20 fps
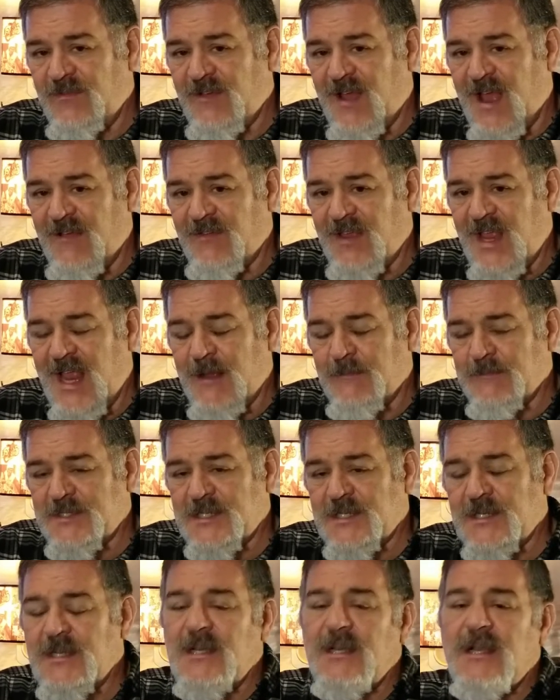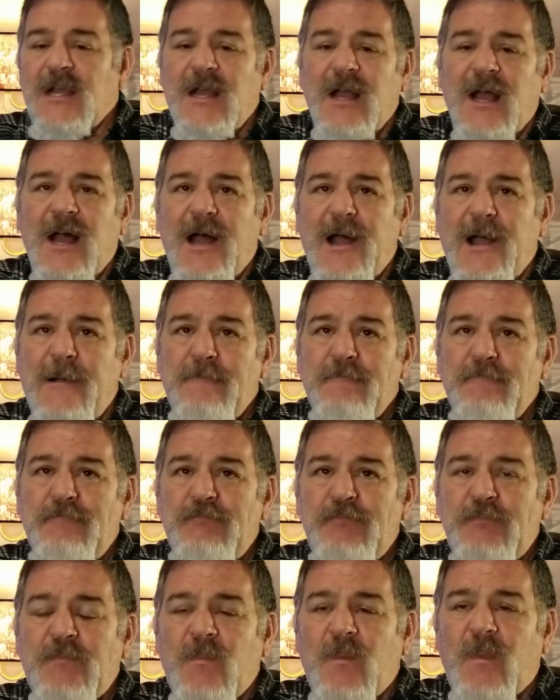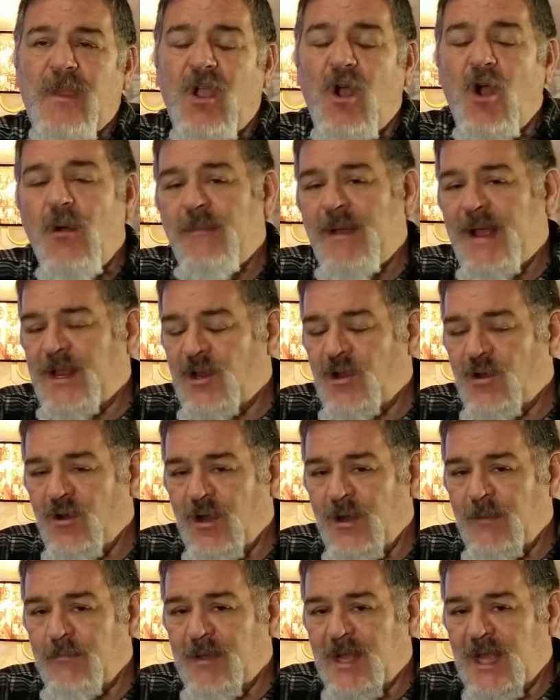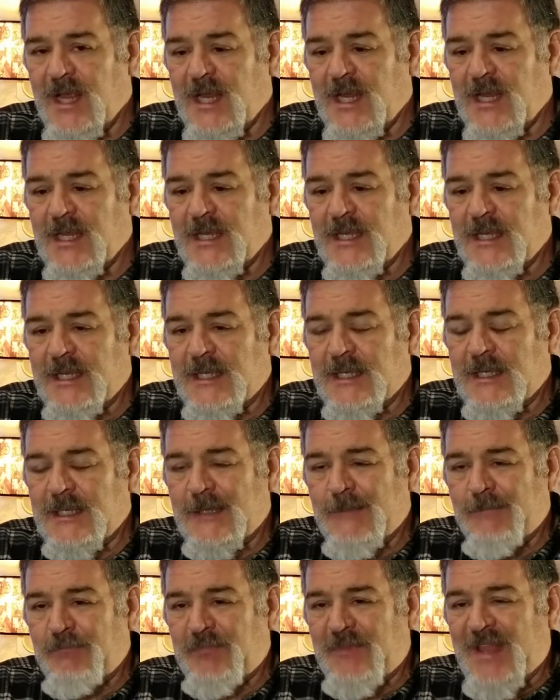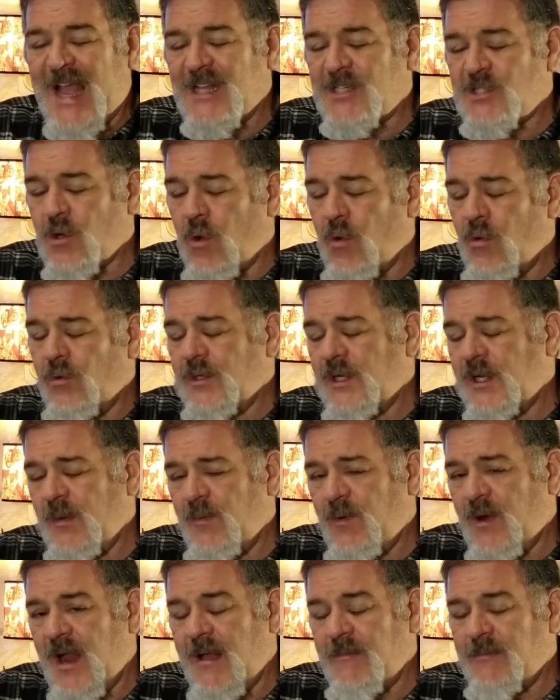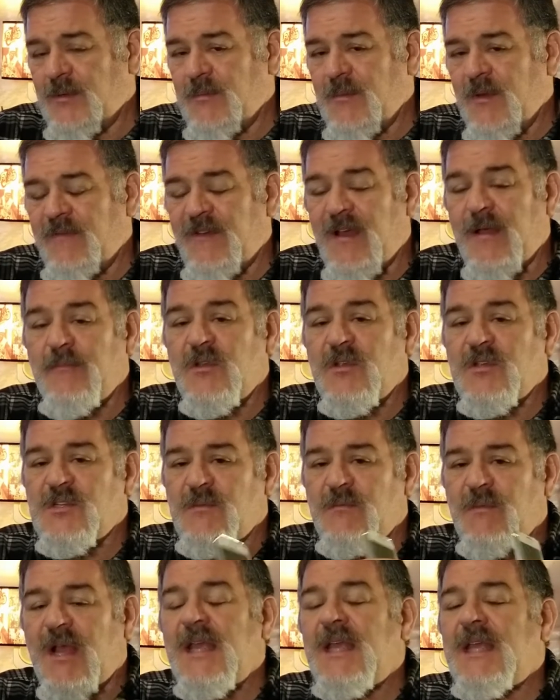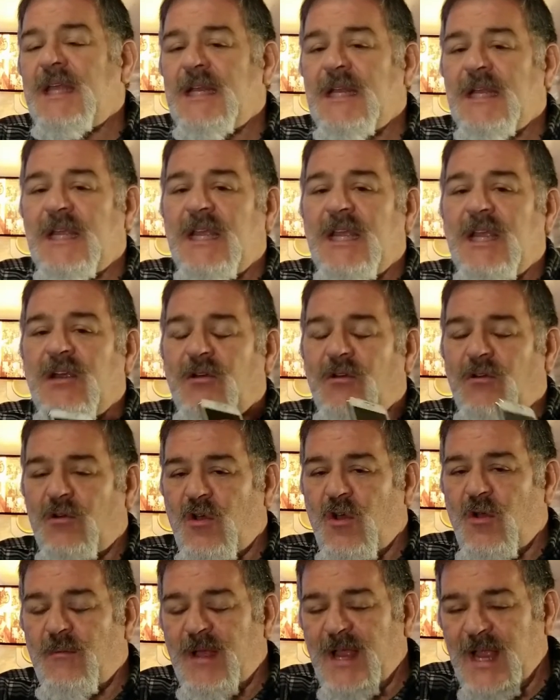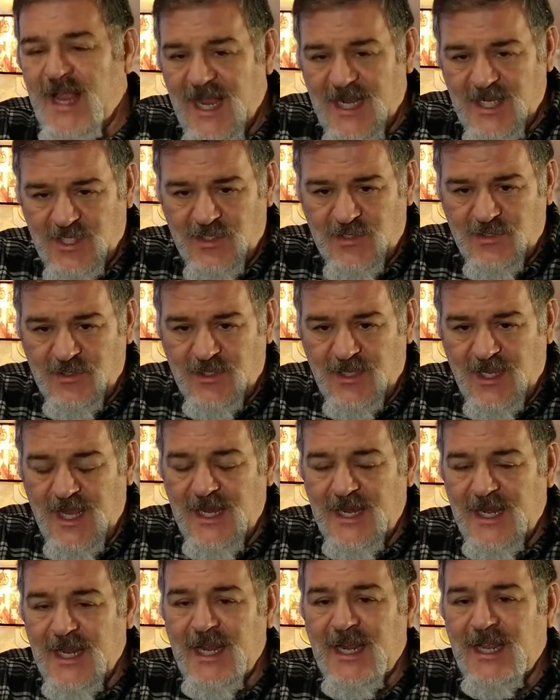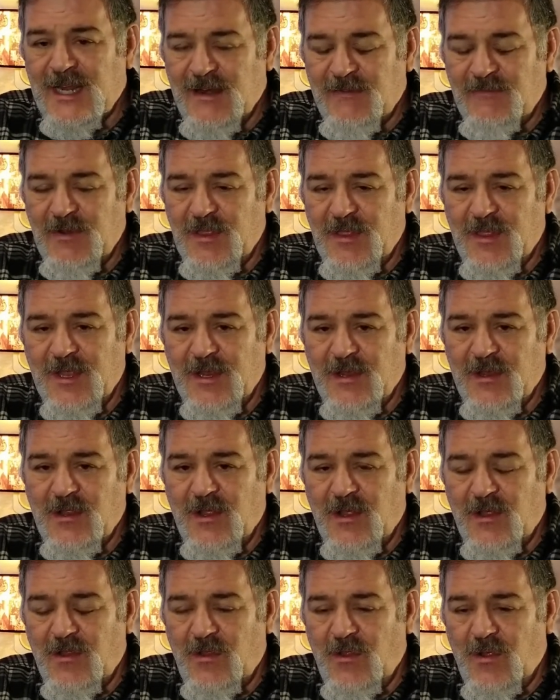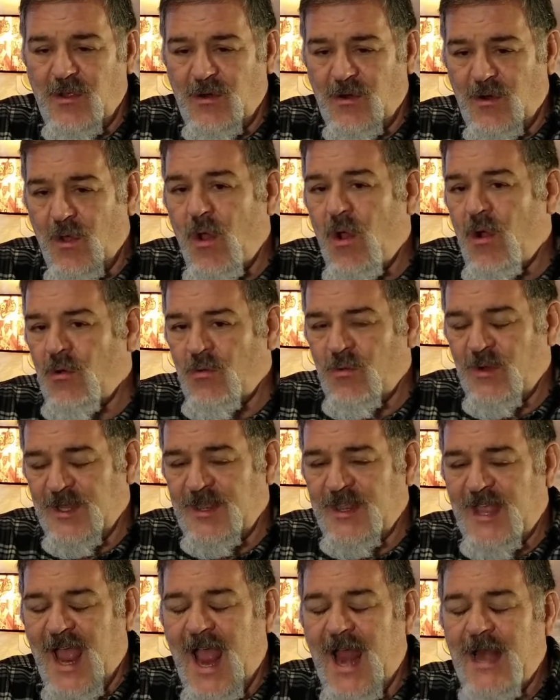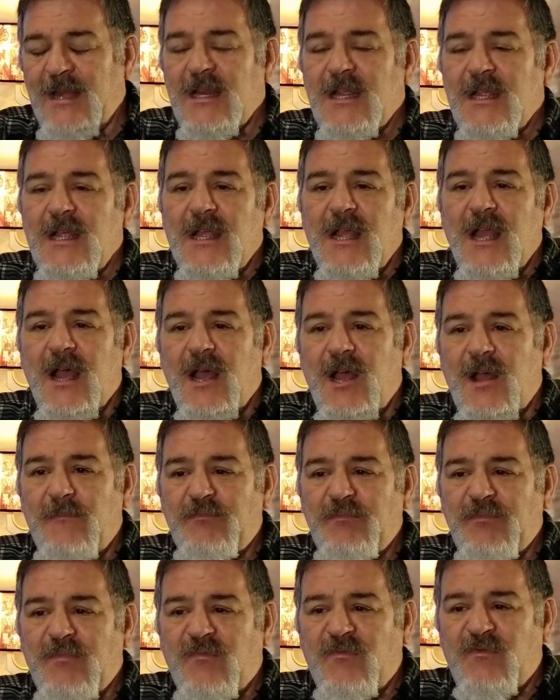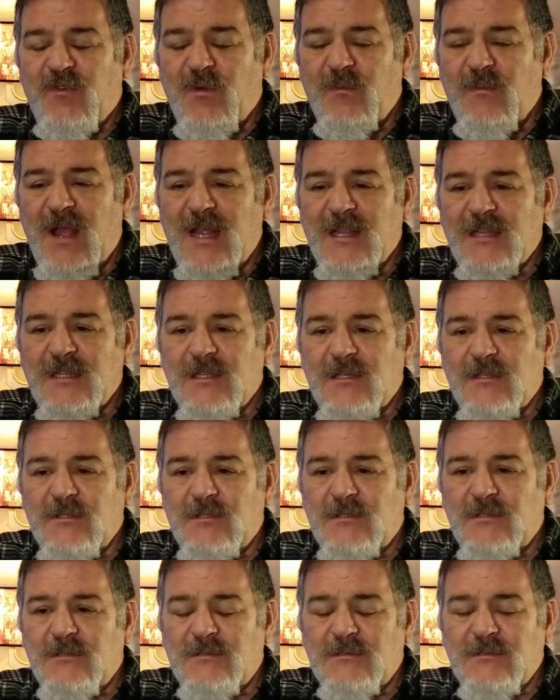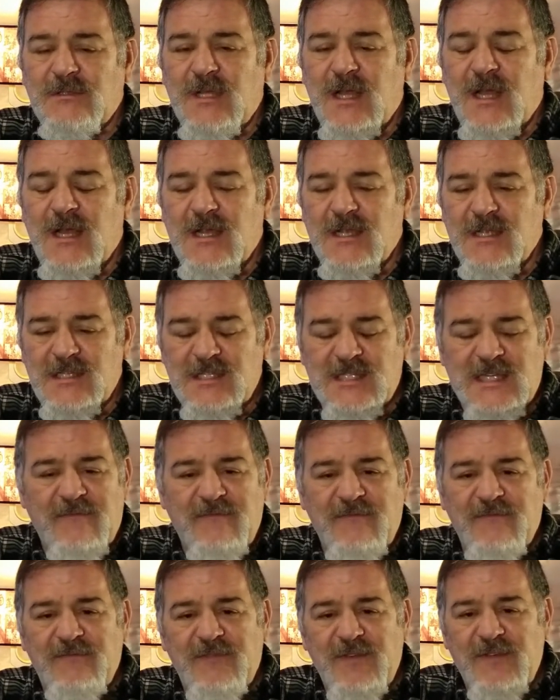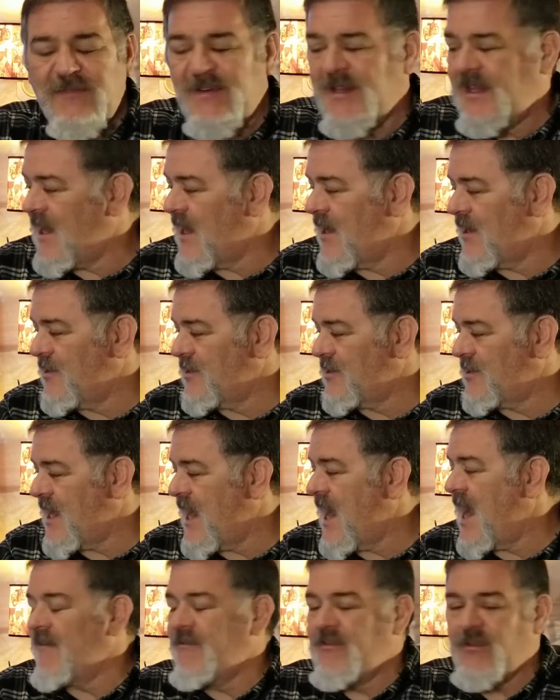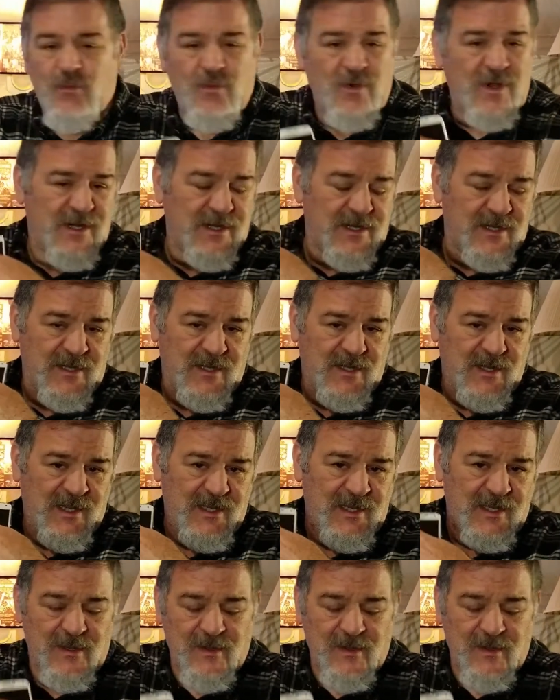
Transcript: amps. On my current bike, that's only a problem if I'm using my heated gear and all my extra lighting and everything along with that. For my little 750 I used to have, the one in the